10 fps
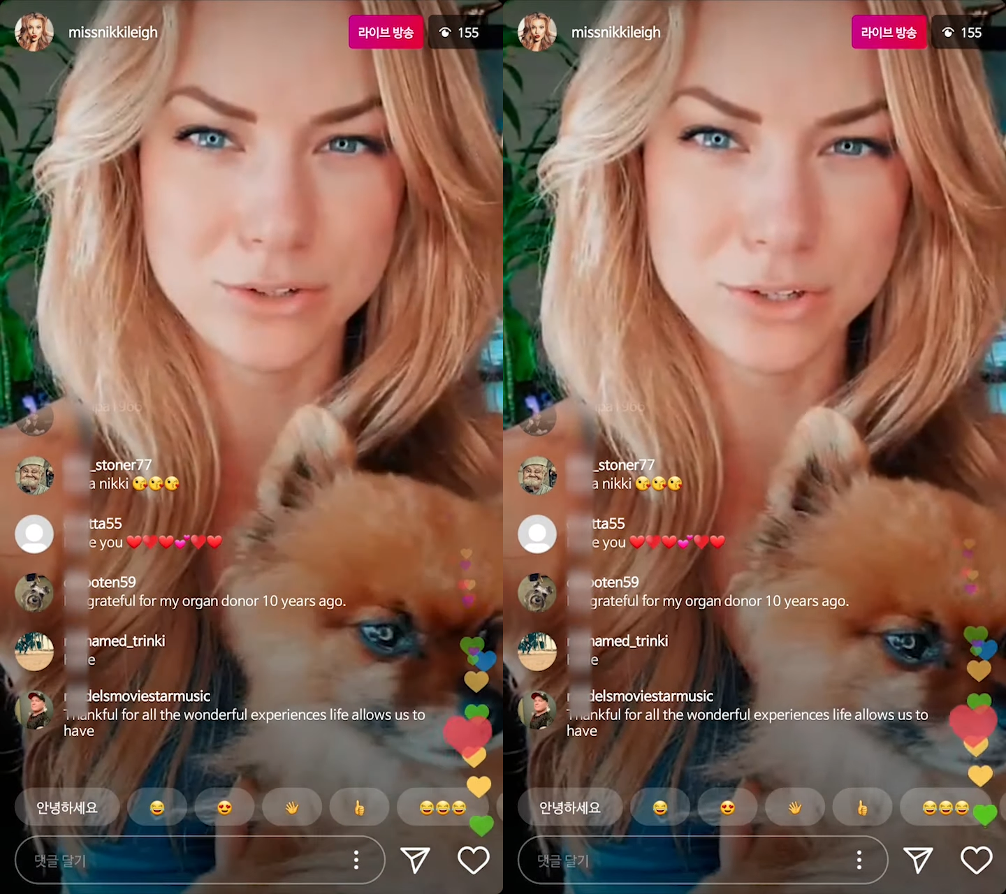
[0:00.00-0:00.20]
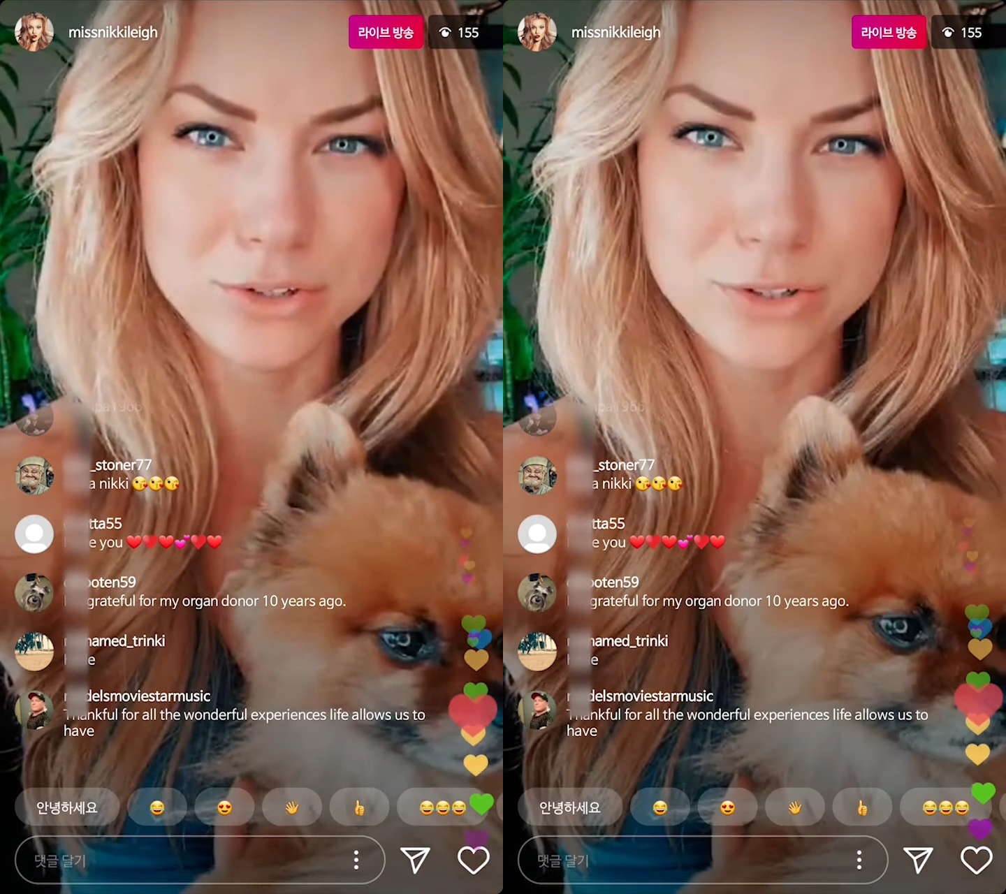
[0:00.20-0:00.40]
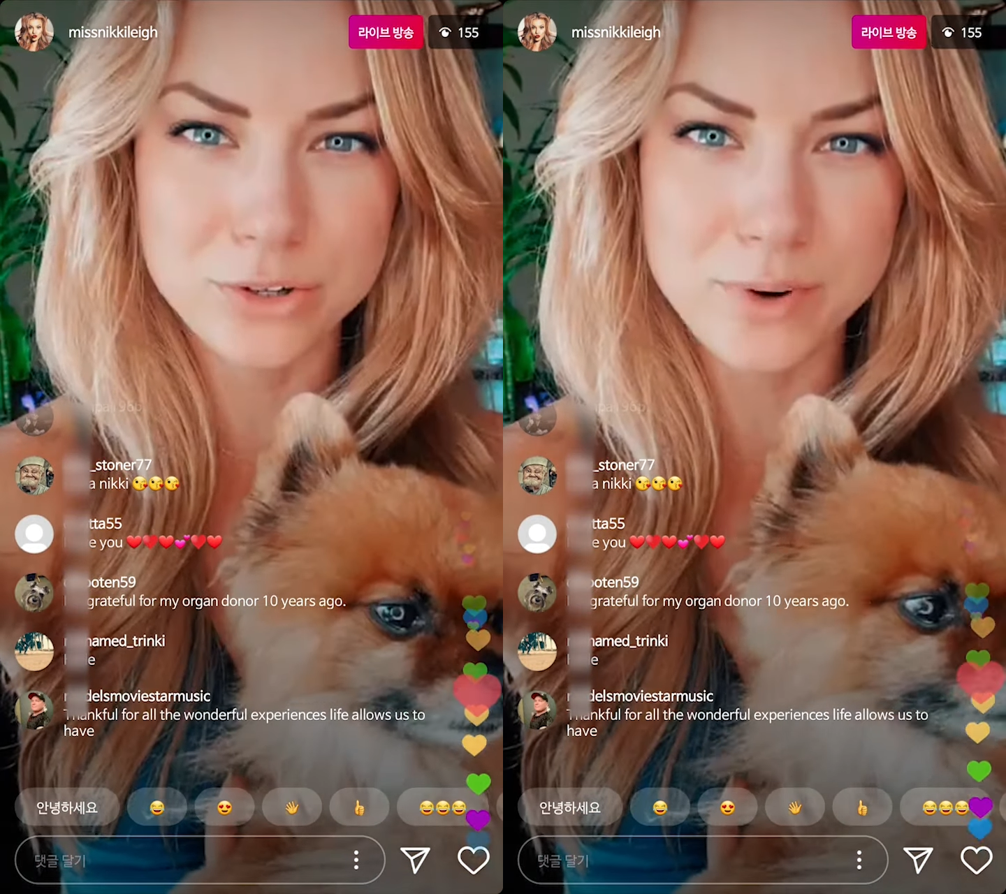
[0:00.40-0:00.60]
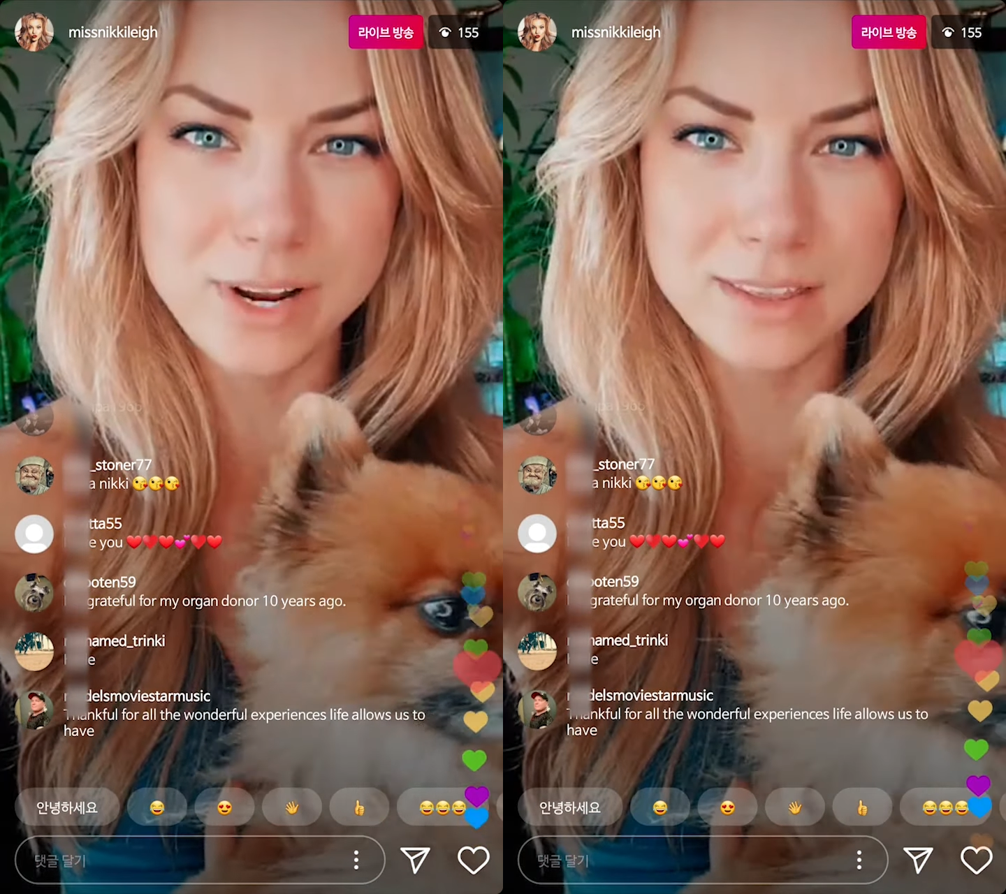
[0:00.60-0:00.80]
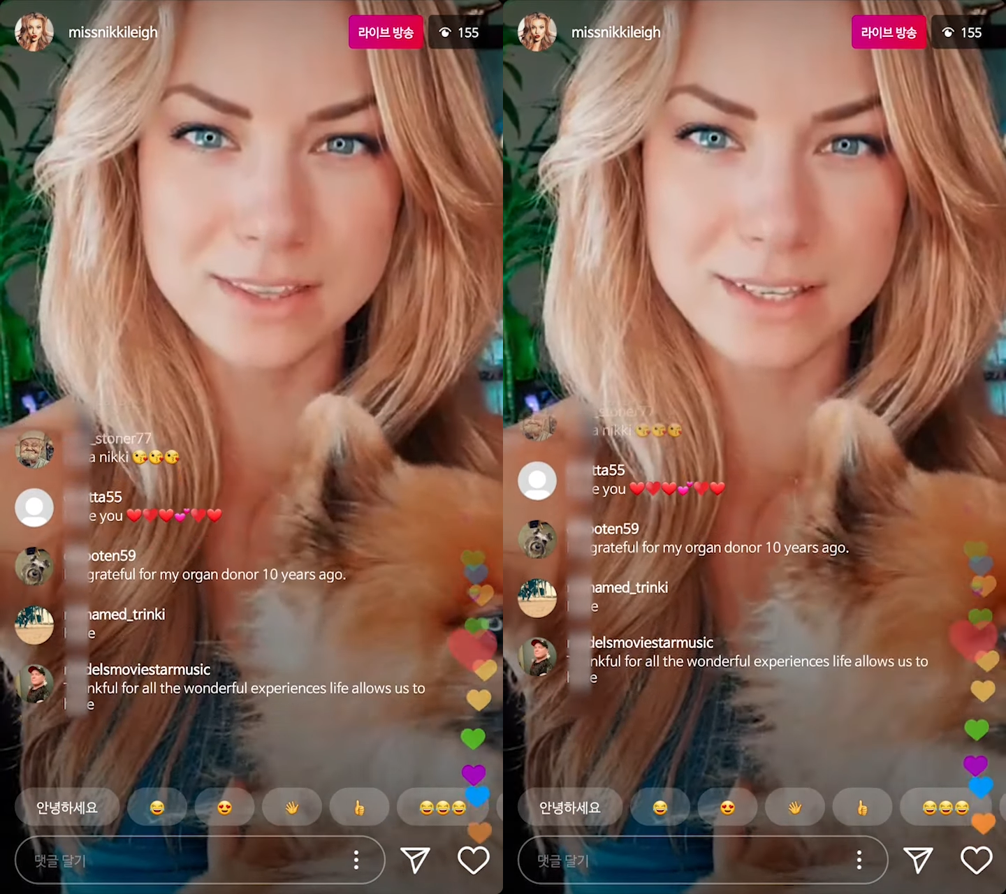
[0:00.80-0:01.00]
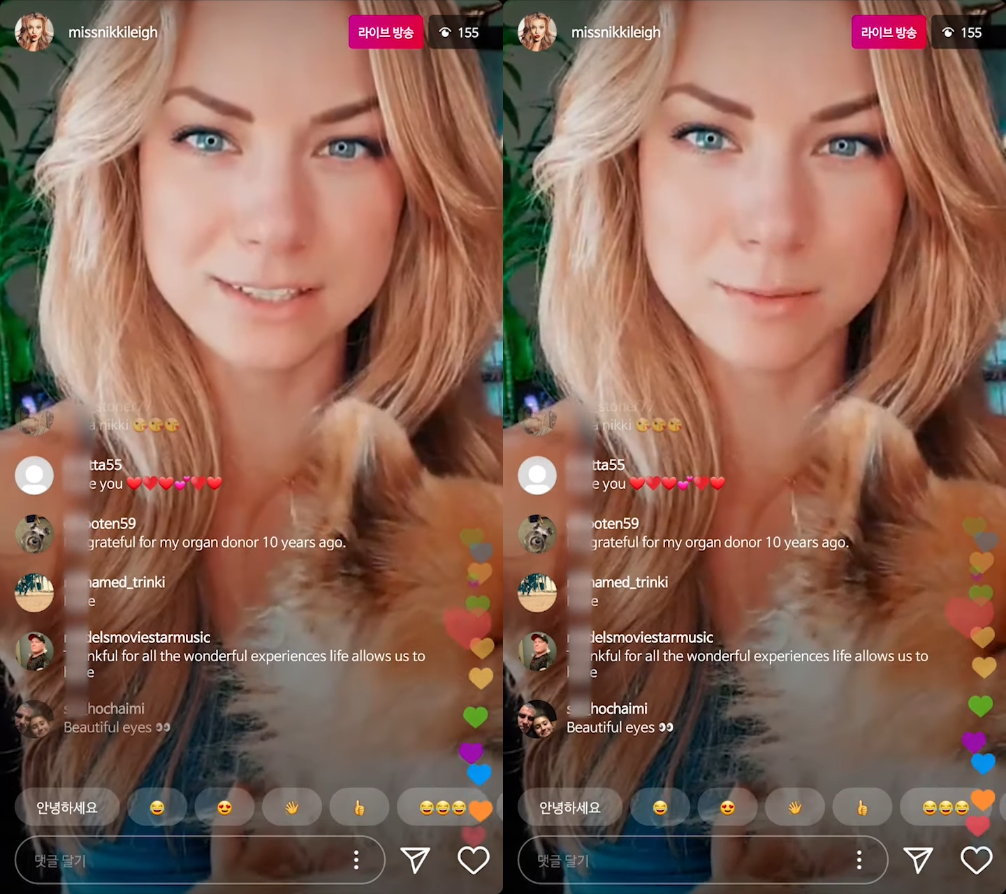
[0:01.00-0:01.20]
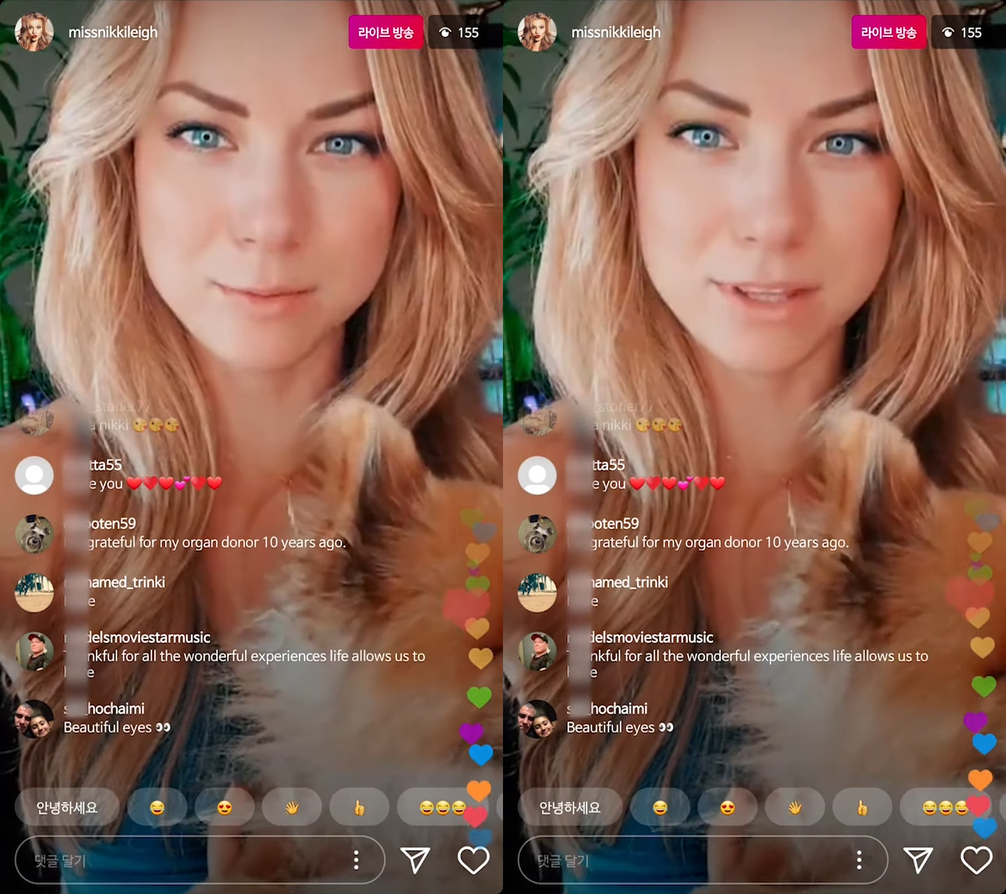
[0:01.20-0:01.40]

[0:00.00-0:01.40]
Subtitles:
Those are great things to be